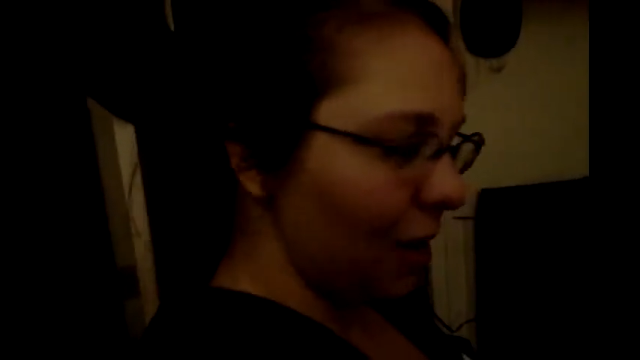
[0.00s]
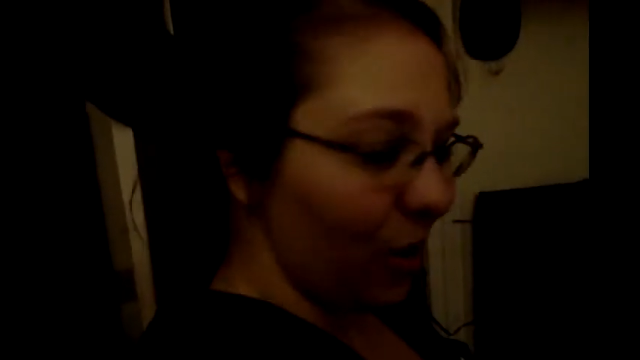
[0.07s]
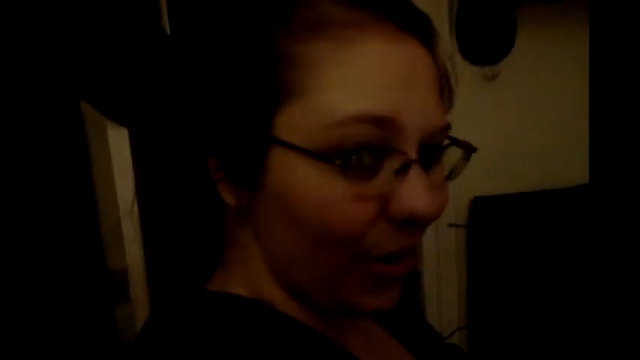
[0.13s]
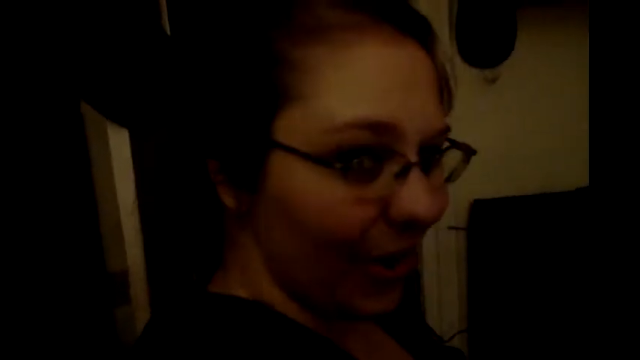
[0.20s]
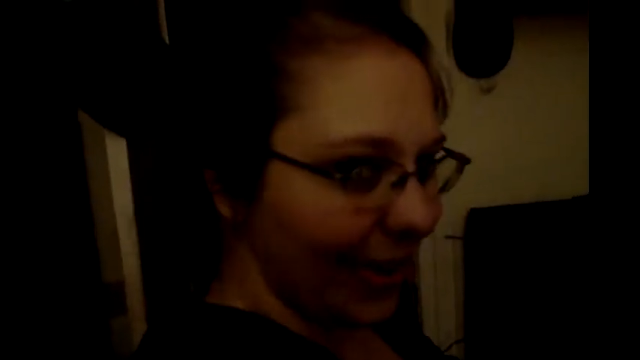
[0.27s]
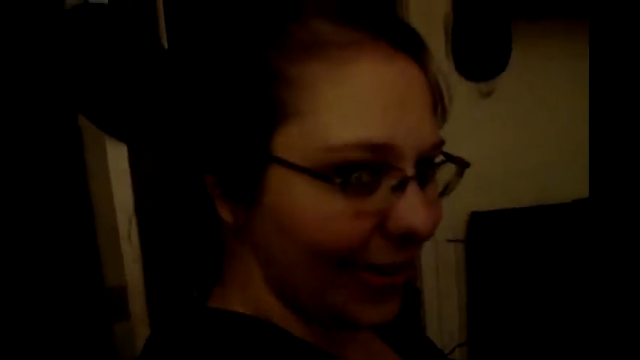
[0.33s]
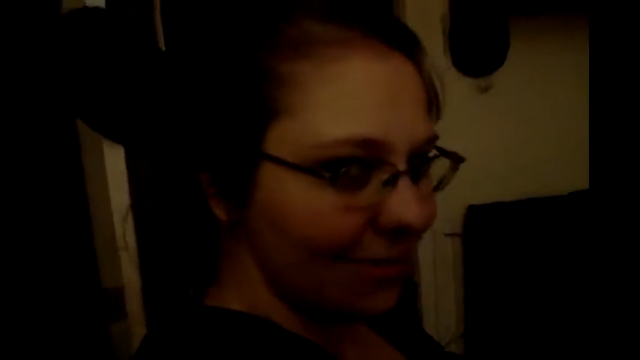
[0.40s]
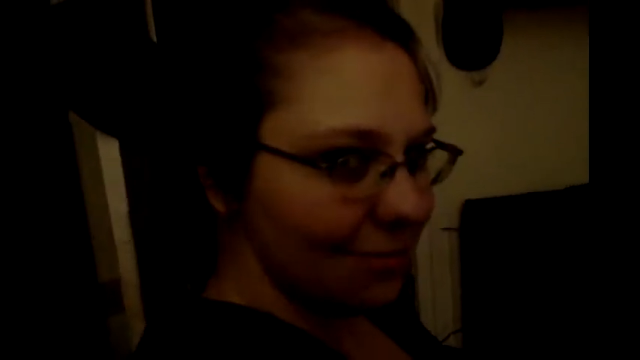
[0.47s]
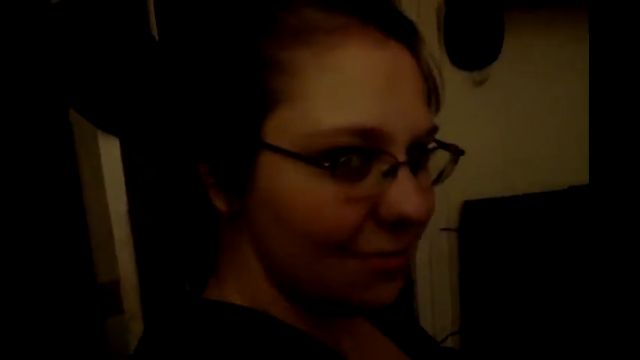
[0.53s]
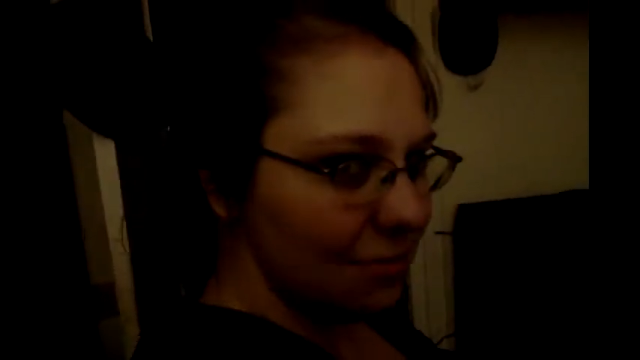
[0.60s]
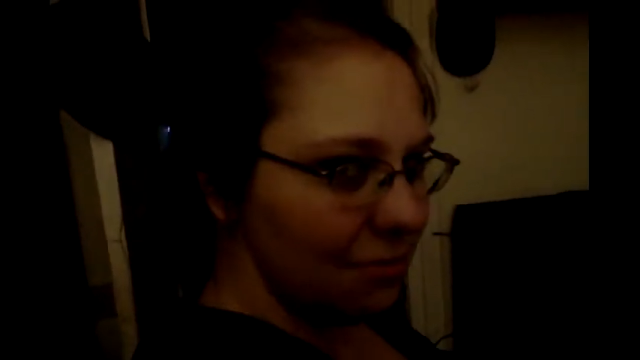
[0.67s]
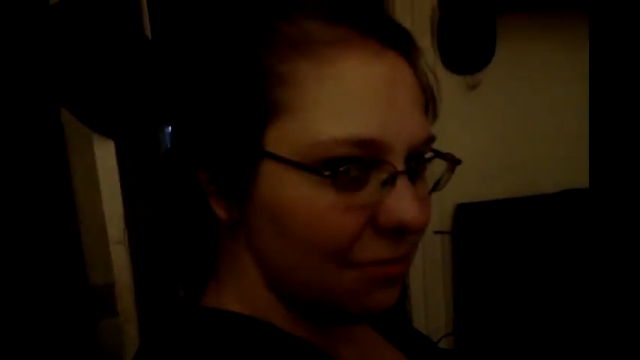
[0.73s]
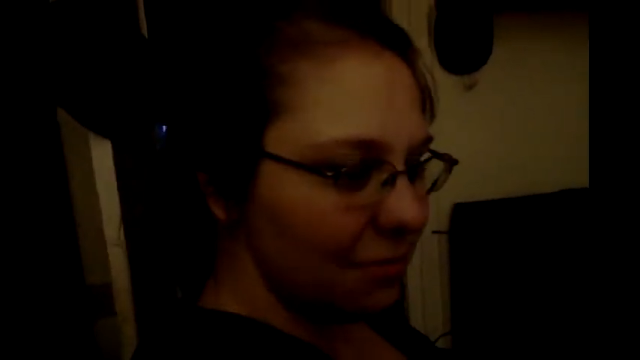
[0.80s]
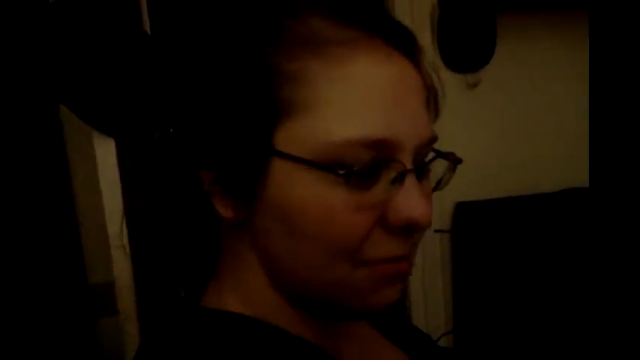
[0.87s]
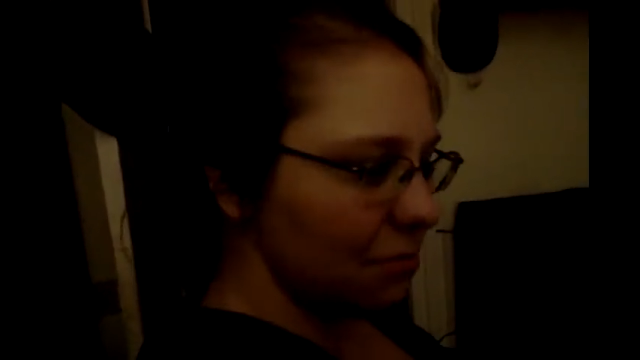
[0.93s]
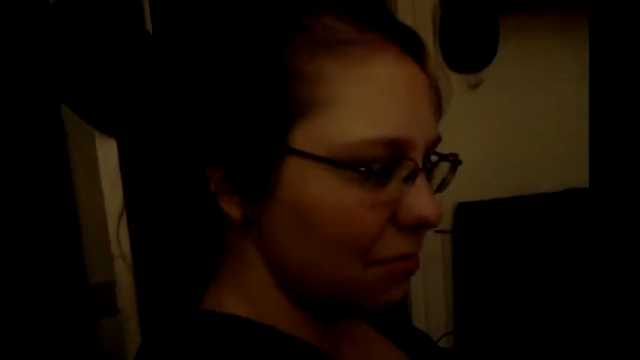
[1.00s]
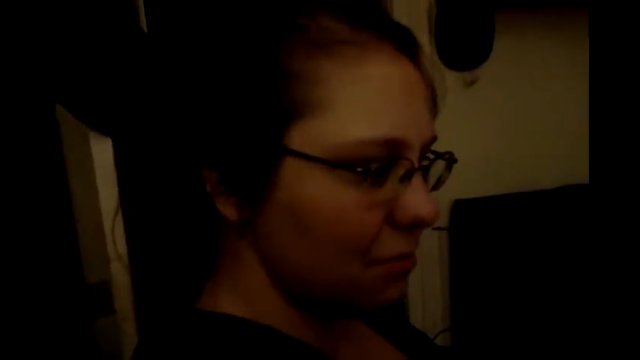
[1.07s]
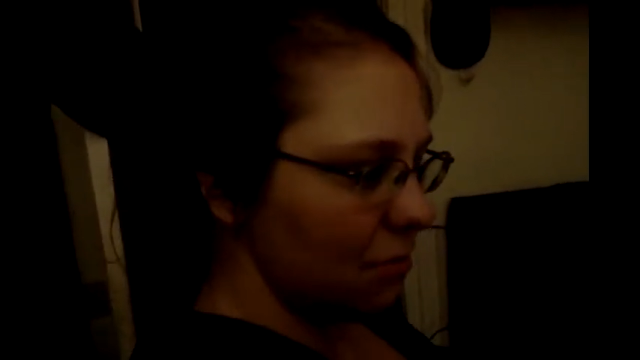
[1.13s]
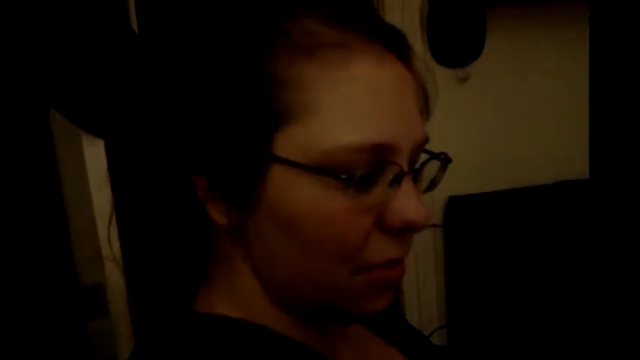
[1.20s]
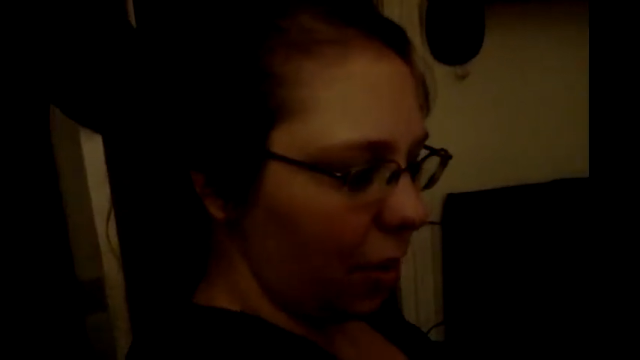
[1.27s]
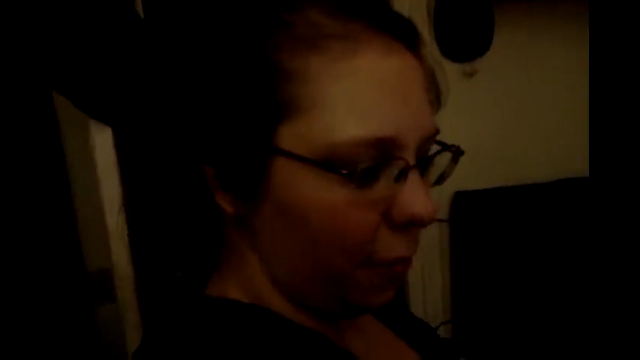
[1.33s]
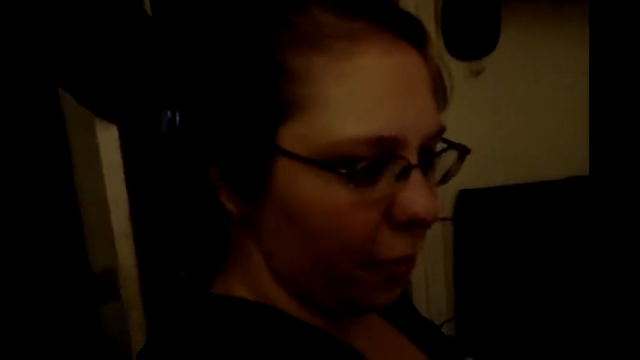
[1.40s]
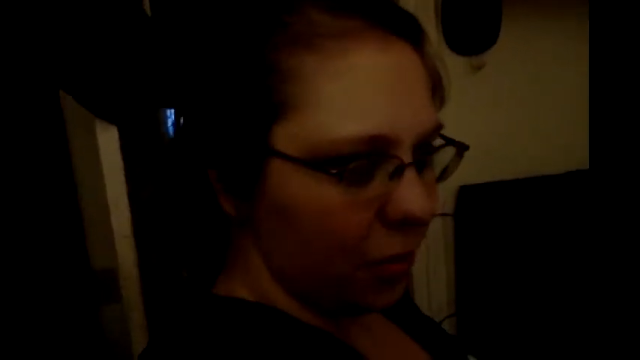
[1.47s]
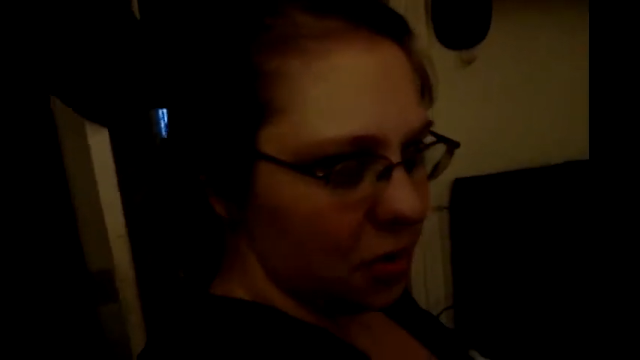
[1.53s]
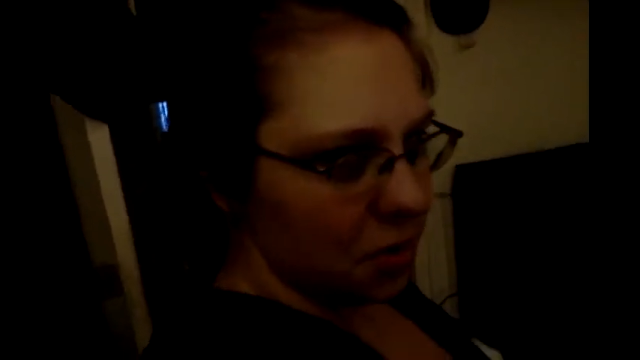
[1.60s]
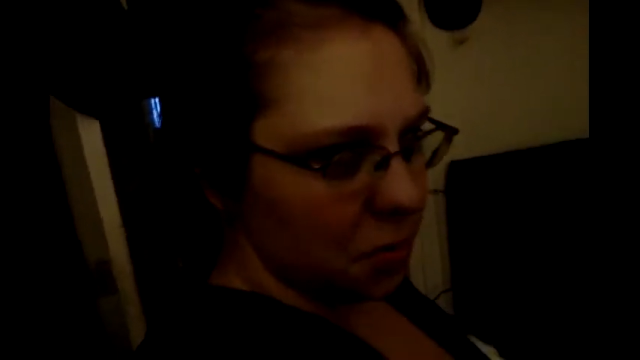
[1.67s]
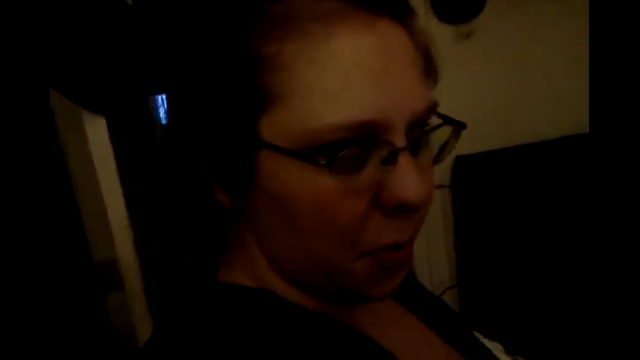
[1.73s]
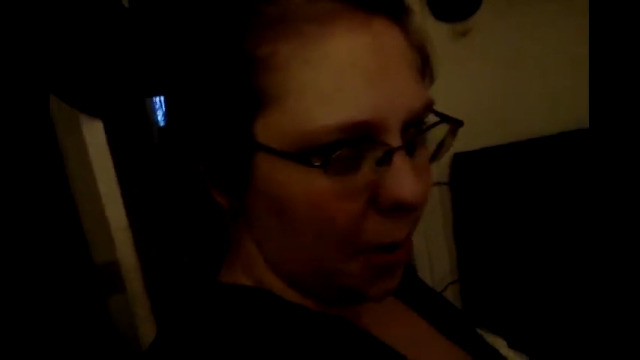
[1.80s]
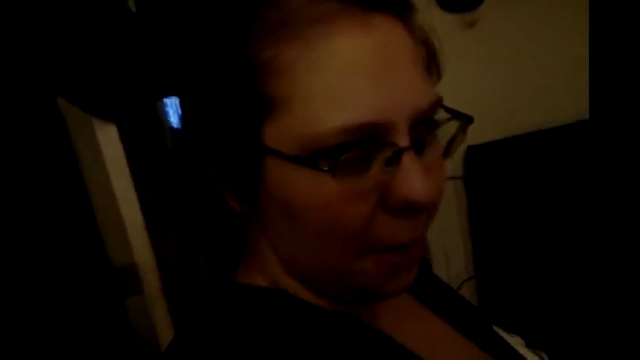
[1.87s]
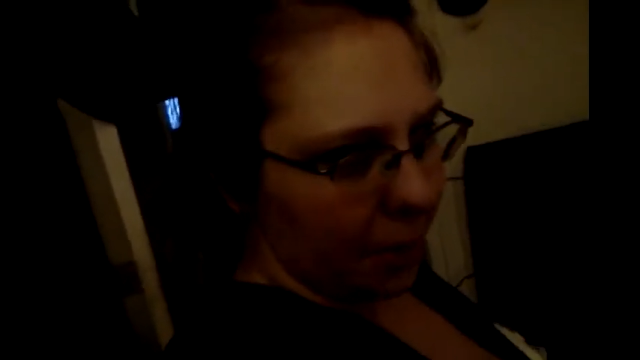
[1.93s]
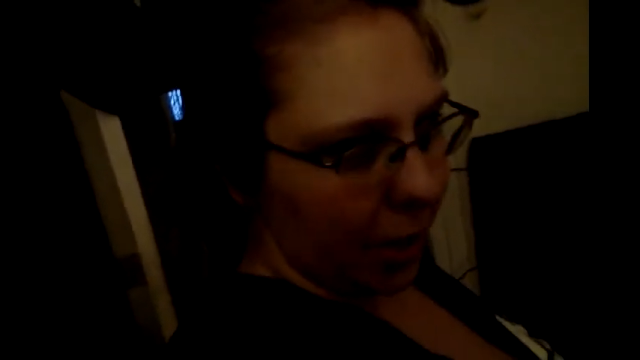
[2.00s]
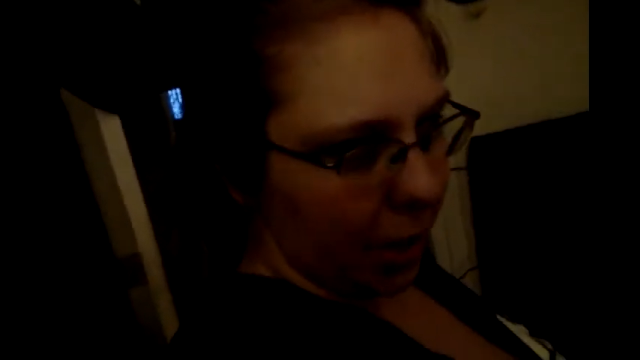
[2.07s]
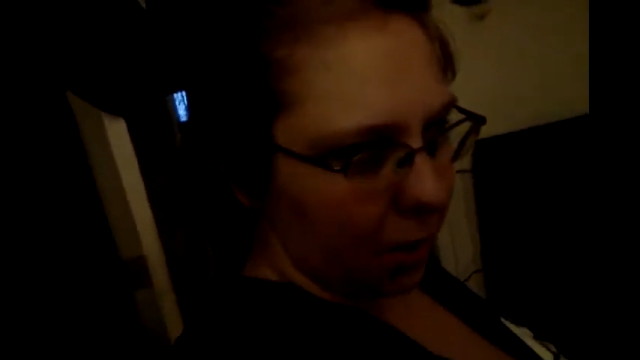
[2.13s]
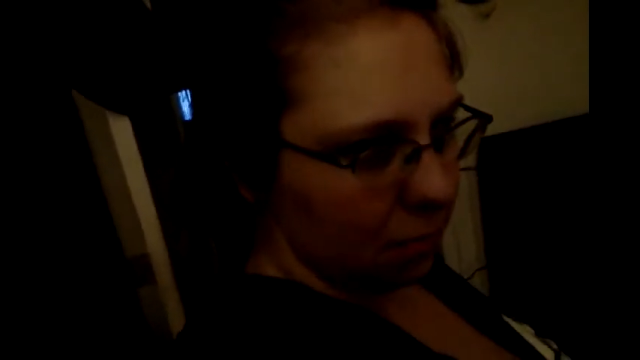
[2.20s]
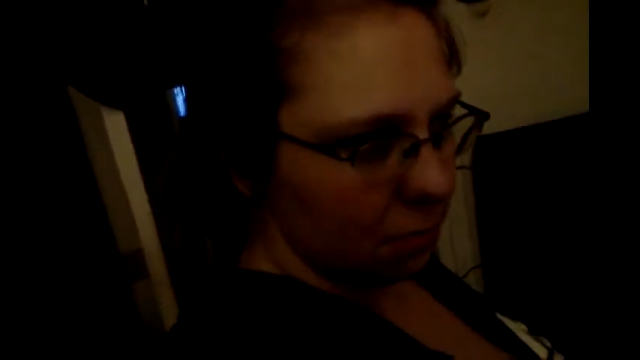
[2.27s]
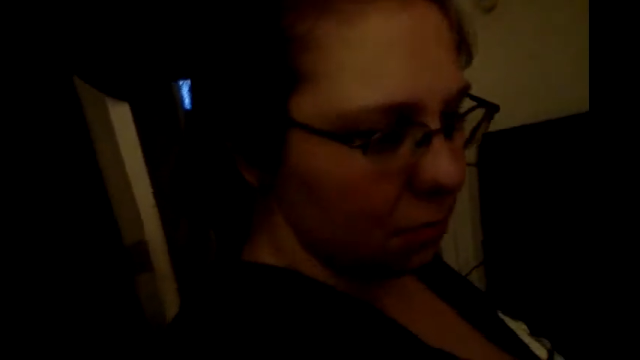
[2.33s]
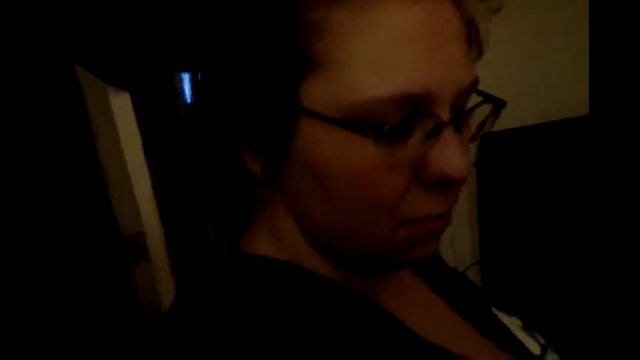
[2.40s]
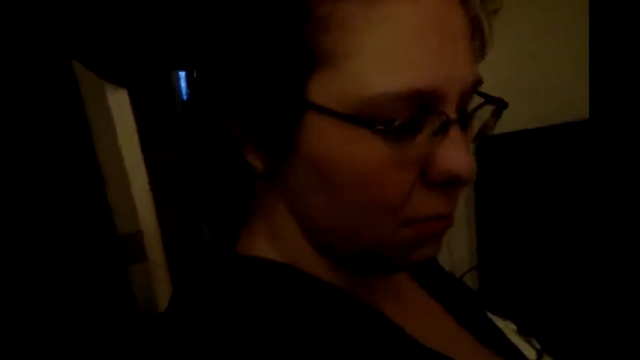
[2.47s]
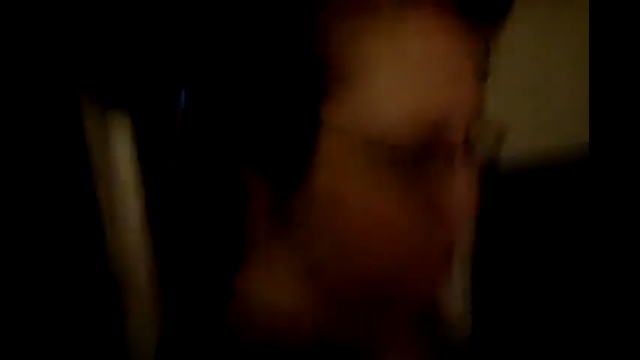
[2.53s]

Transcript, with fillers: Alright, enough with this rambling.